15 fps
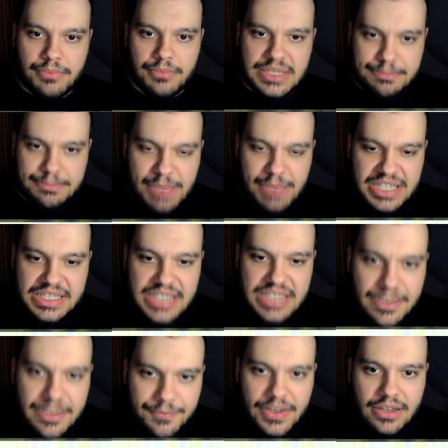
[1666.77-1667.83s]

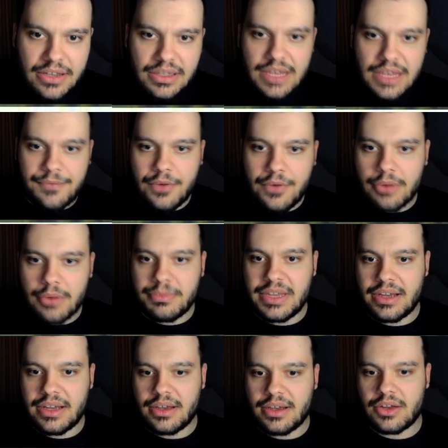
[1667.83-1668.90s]
specifically from
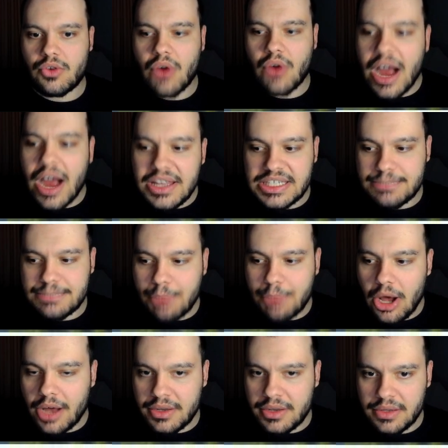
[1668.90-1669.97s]
the grind
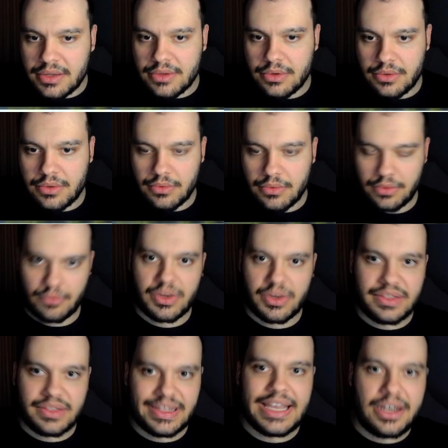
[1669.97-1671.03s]
spot
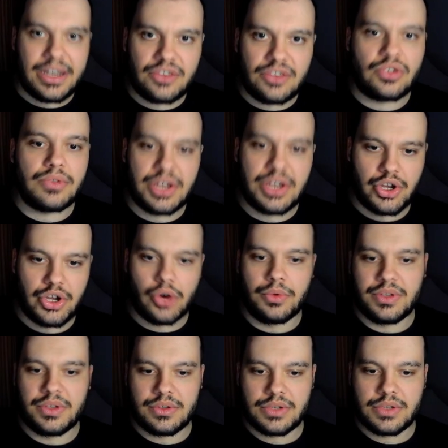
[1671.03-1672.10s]
related to the
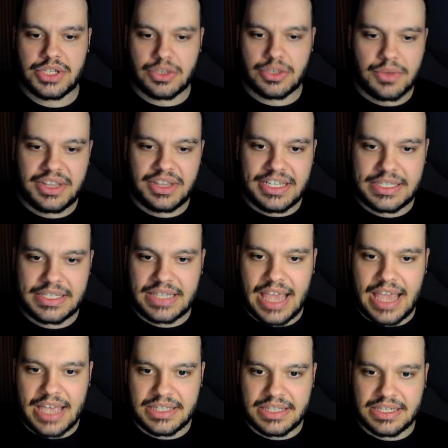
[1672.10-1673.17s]
node. So in this
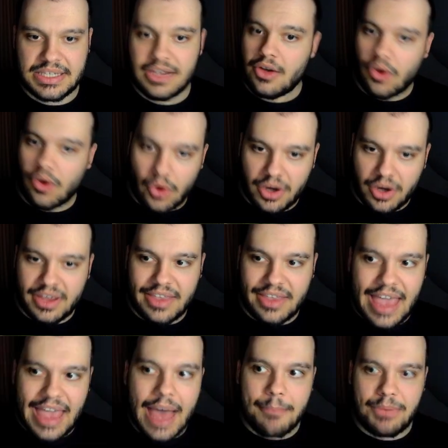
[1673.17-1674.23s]
case, Orc
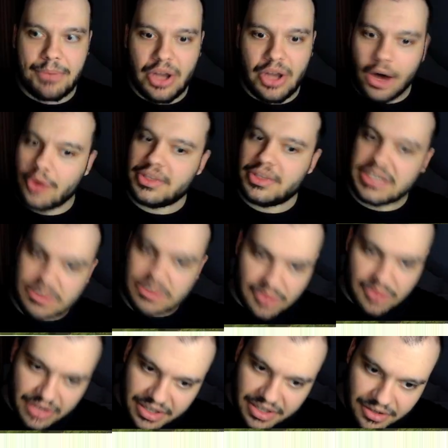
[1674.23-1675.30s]
Camp node is
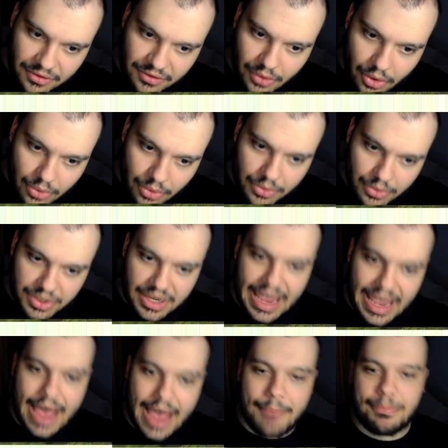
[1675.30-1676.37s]
related to Orc
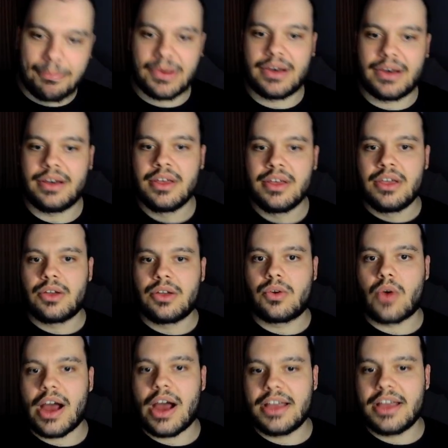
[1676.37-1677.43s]
Camp
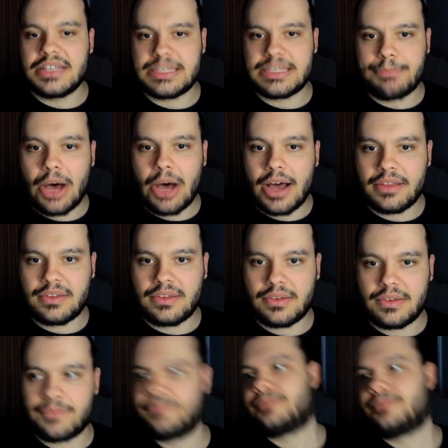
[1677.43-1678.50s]
grind spot,
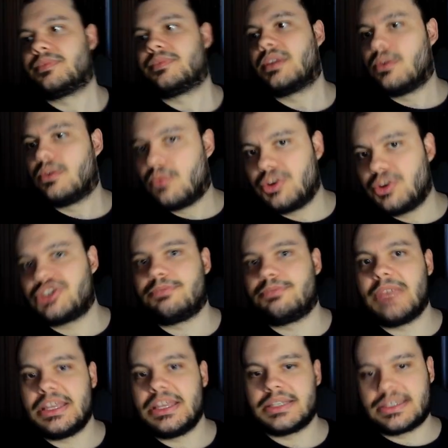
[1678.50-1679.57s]
which
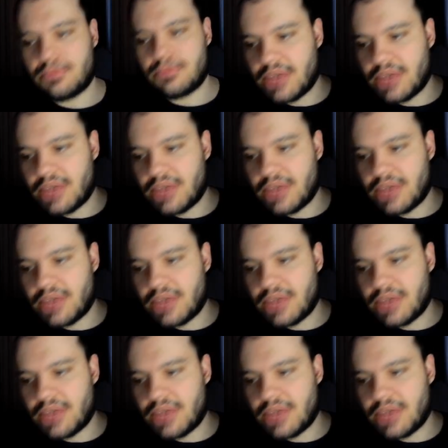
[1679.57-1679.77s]
means